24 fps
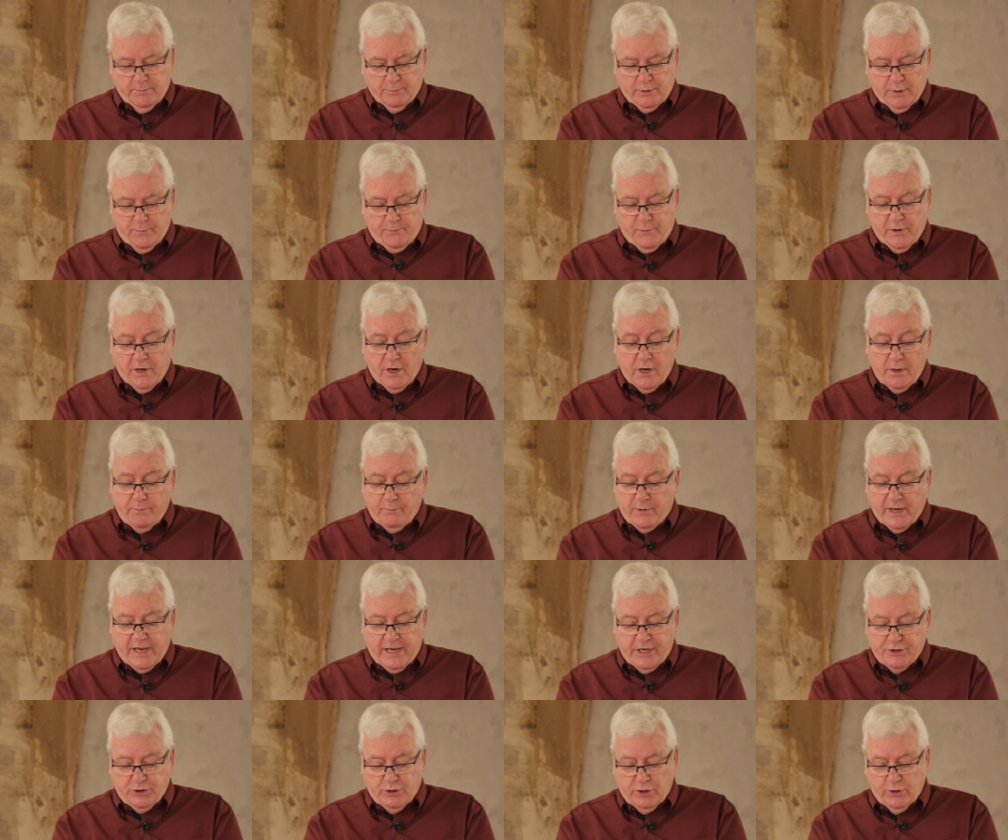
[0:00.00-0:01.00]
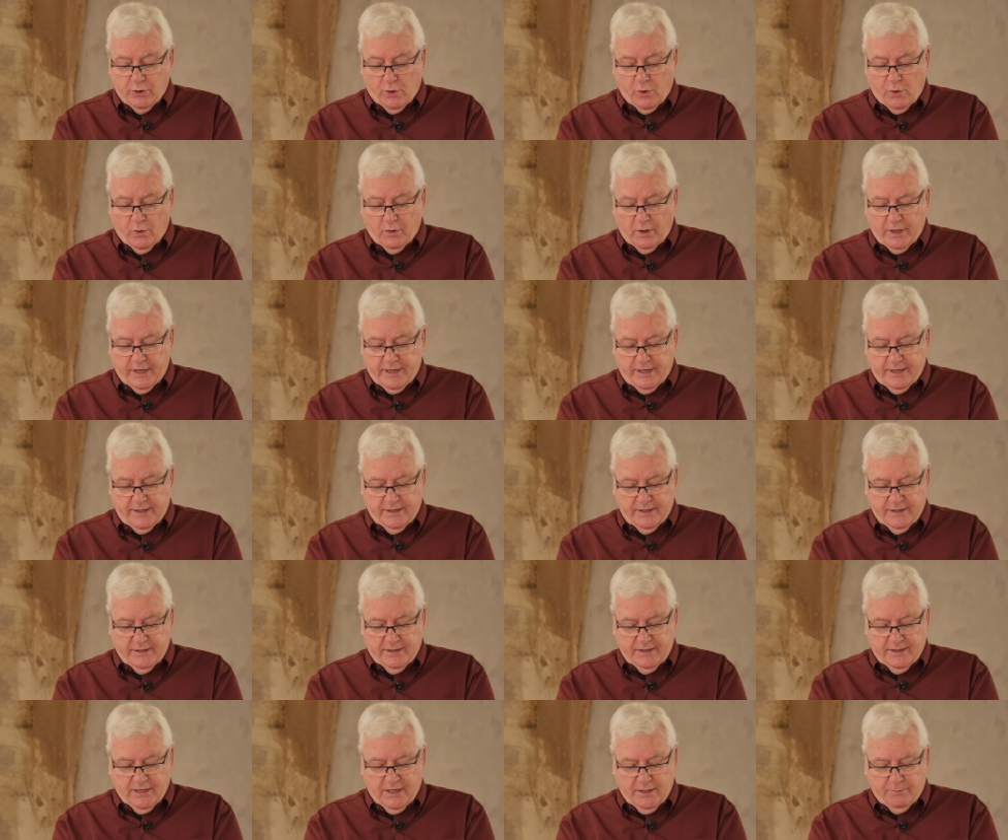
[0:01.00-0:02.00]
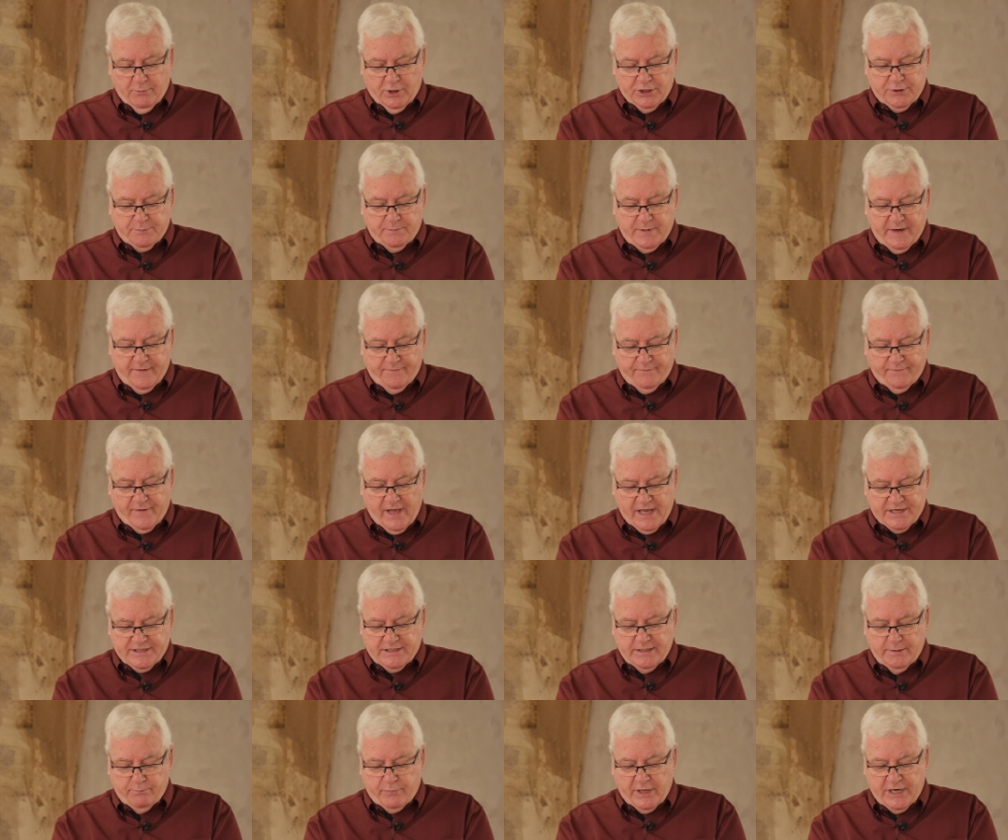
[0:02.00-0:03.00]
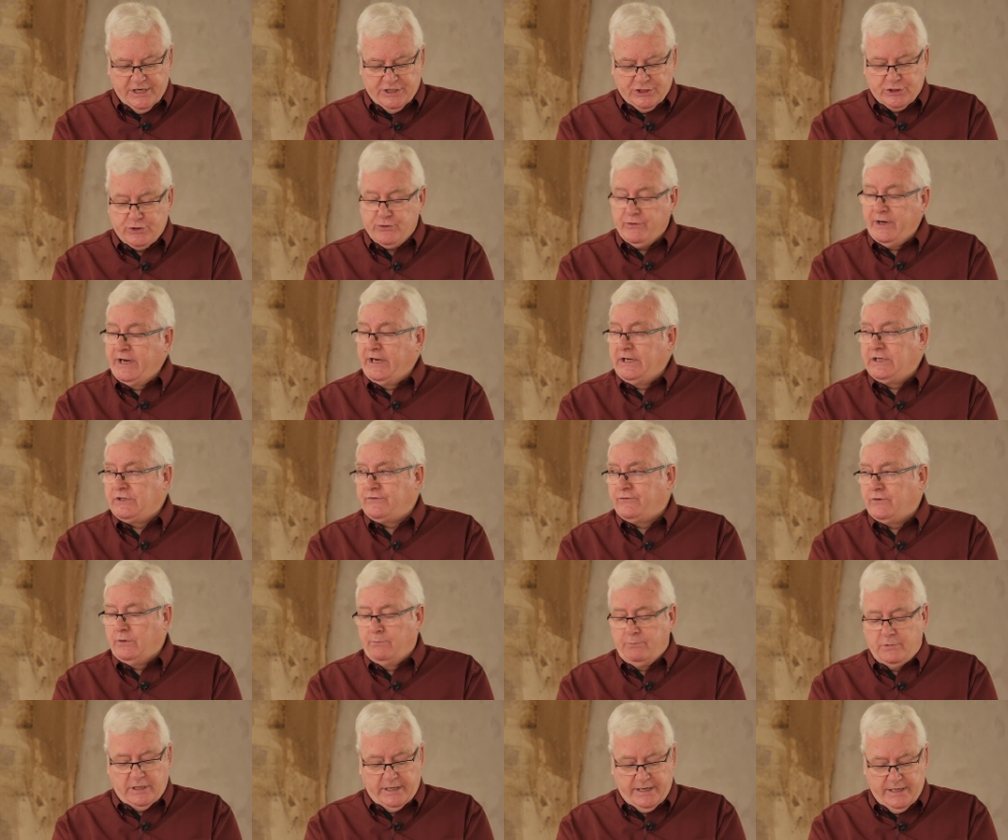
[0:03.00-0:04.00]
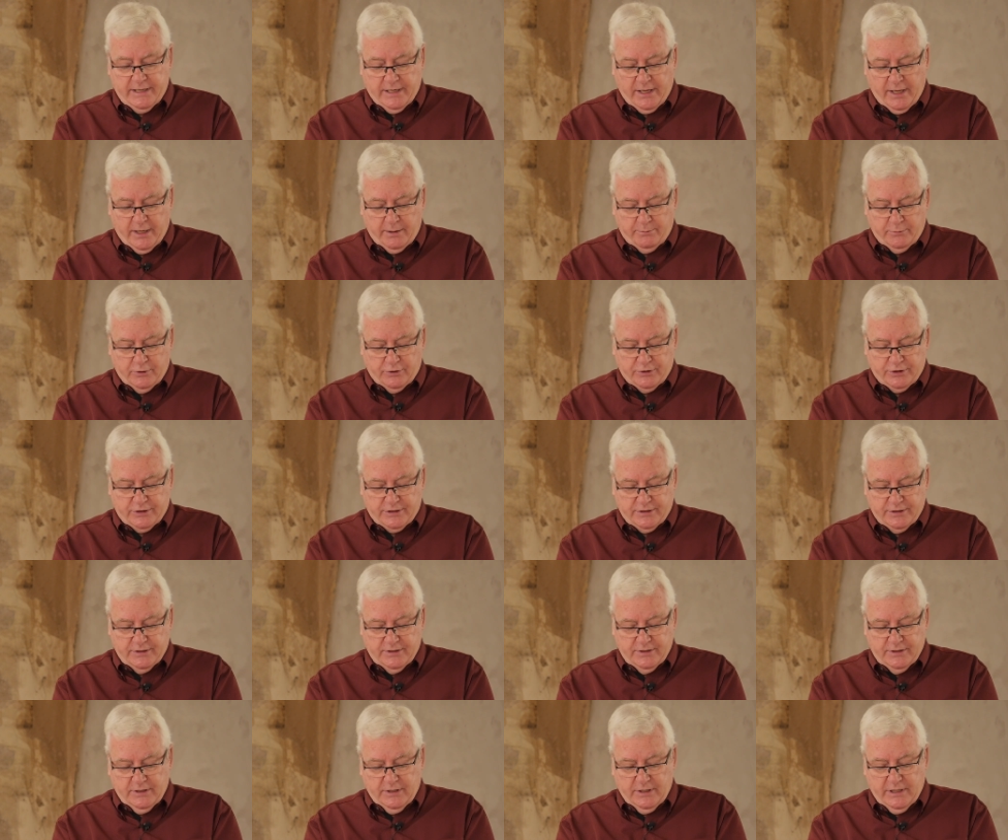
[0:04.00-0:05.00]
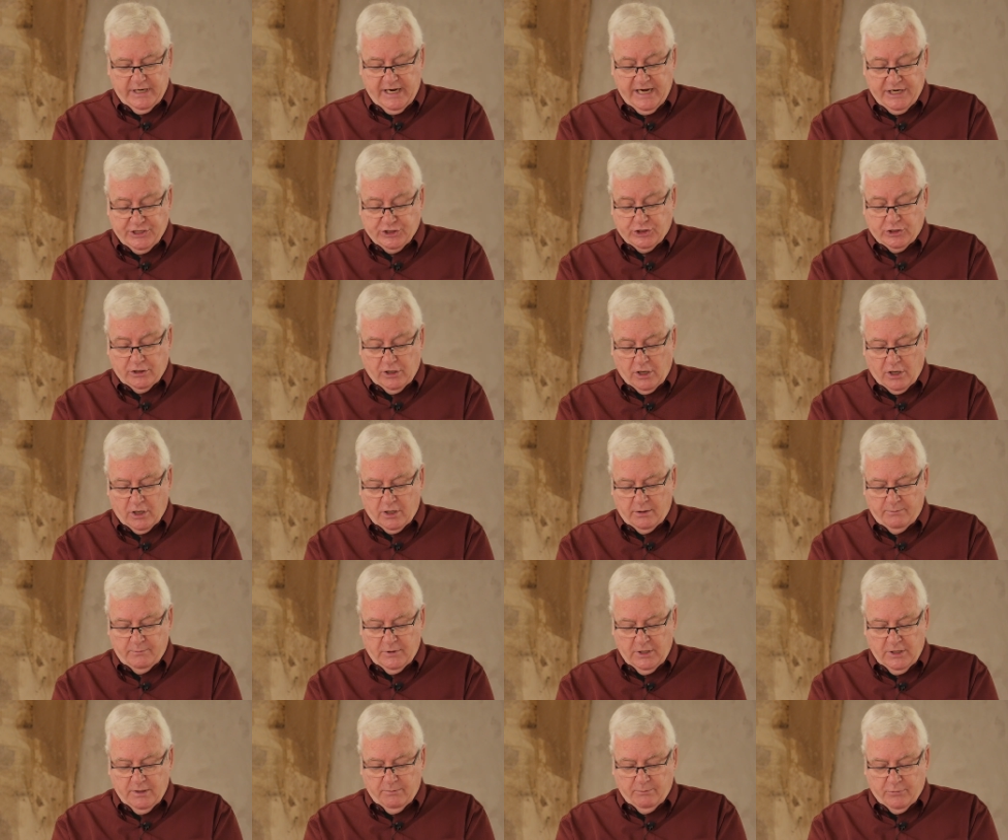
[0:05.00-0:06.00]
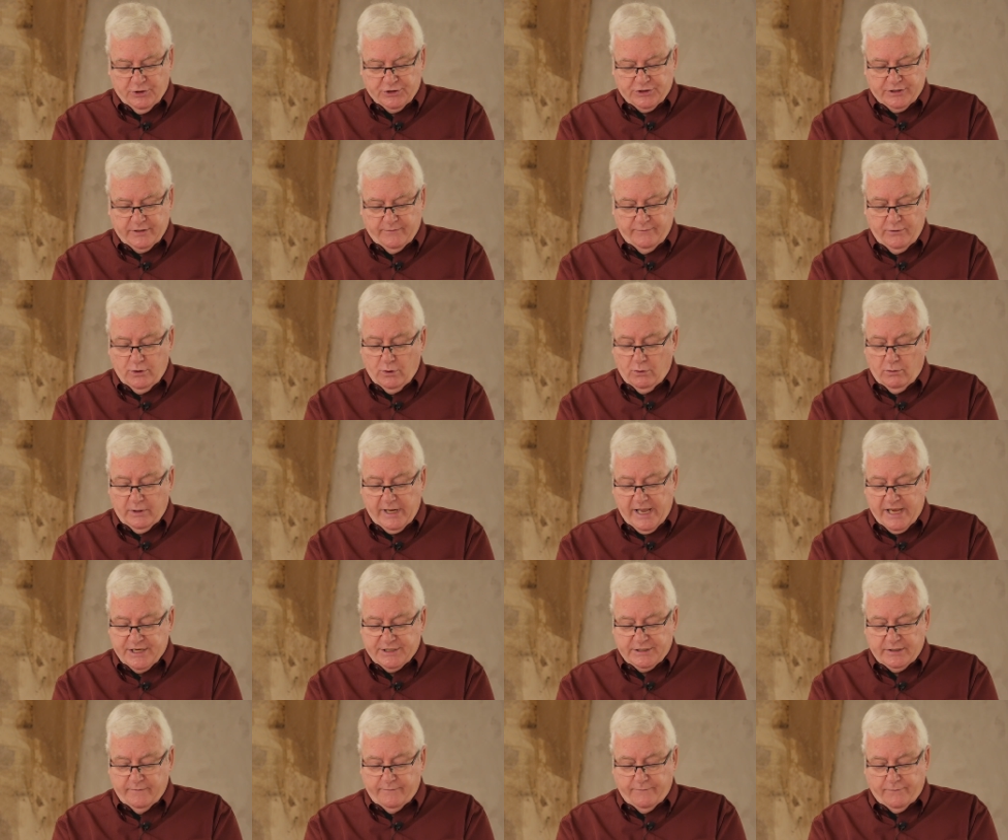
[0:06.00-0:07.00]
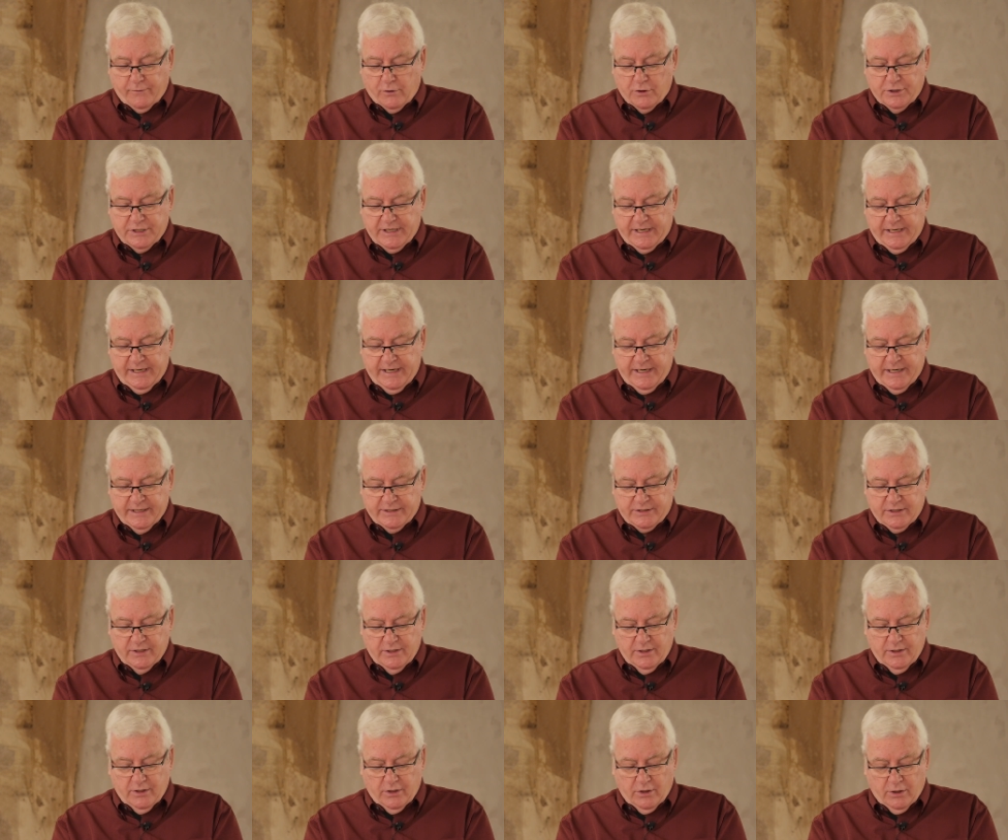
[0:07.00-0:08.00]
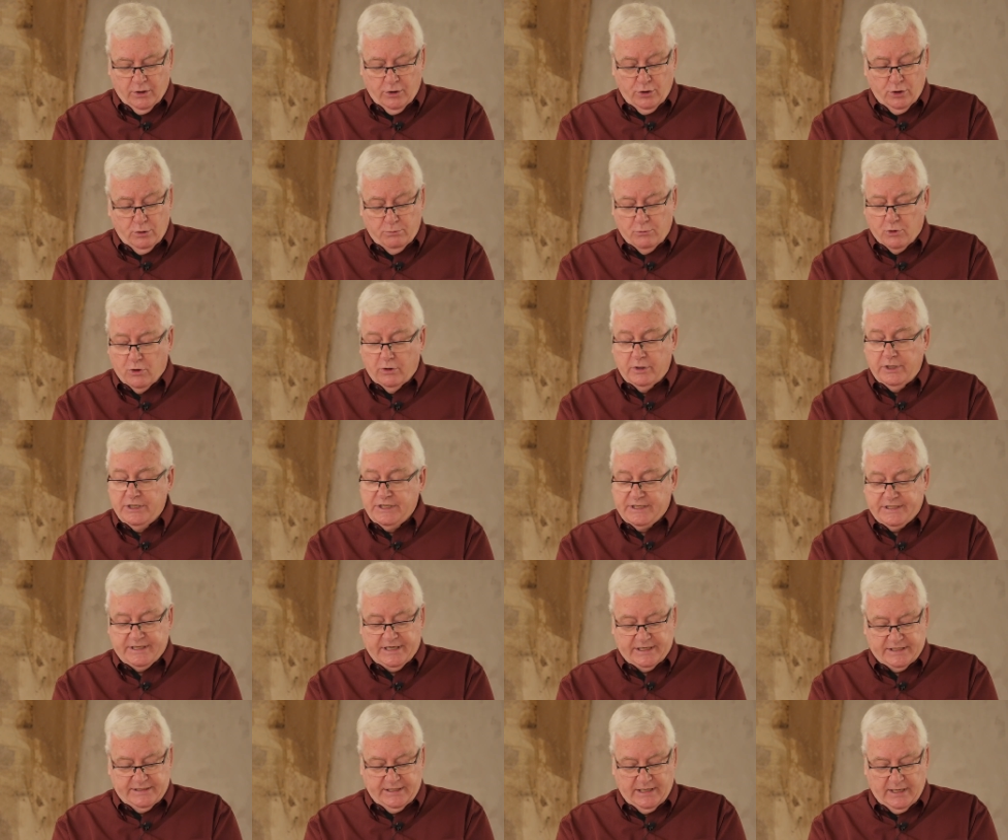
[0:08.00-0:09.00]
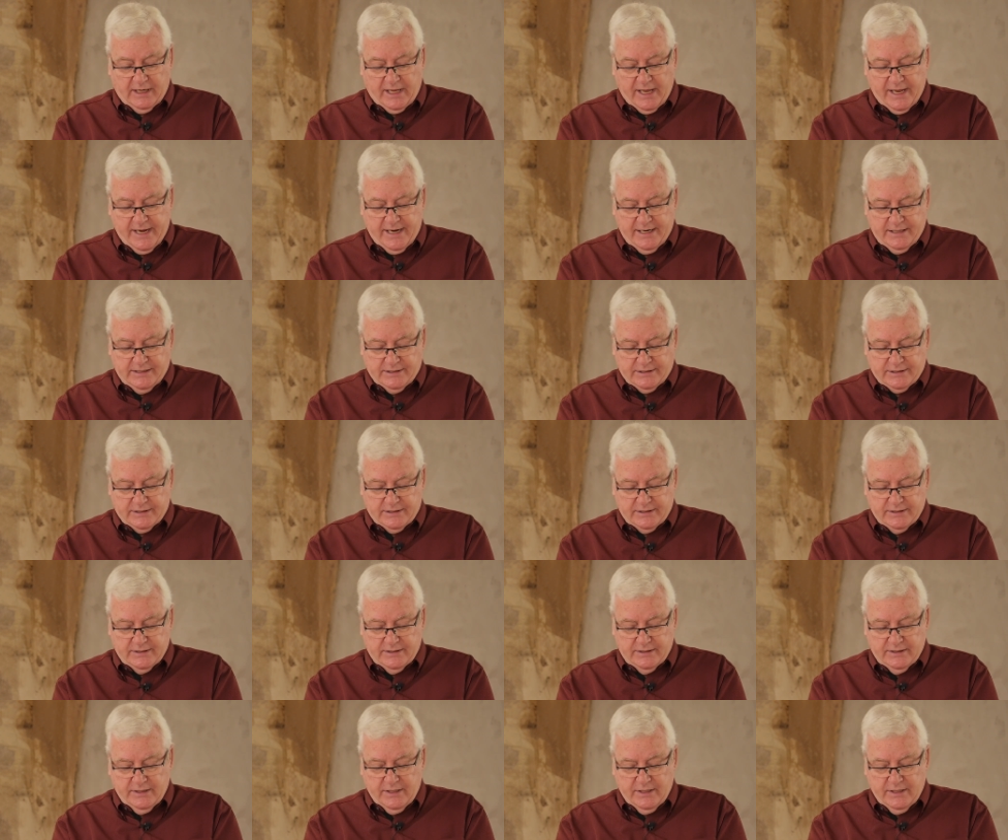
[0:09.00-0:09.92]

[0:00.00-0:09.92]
prepared by a Jew only, and must be fastened by strings from clean animals. Each column must have no less than 48 or no more than 60 lines.